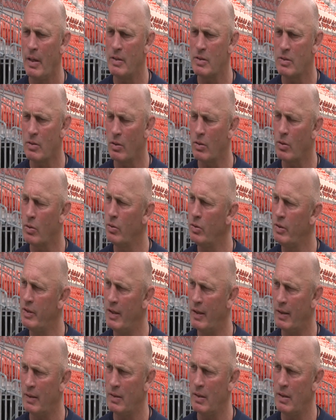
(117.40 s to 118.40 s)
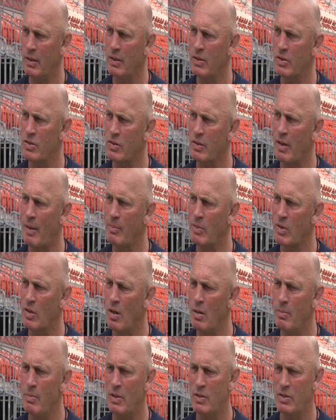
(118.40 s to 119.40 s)
He's got good technique at scrum
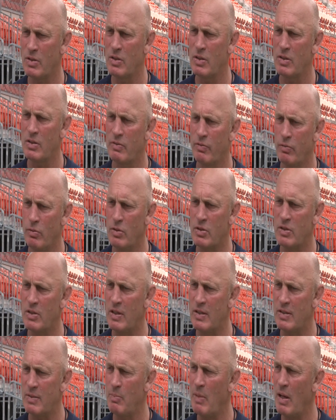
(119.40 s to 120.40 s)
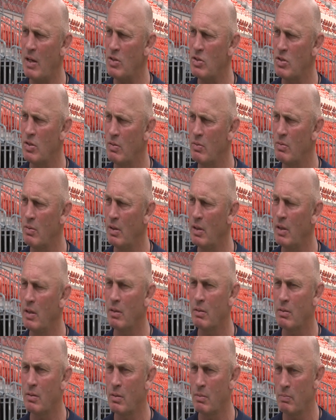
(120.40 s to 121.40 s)
time. It's his first test match, and
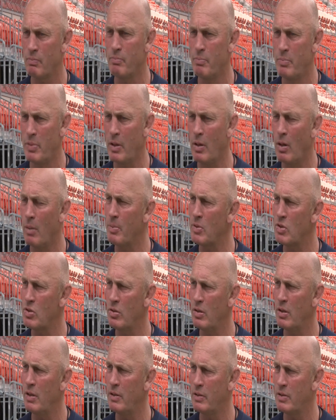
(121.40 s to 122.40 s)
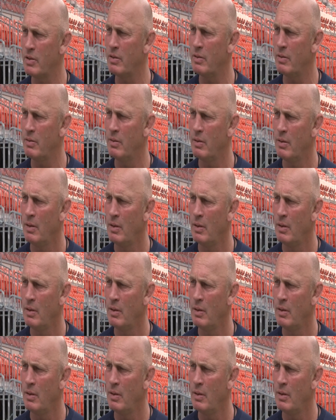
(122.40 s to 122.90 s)
really a big opportunity to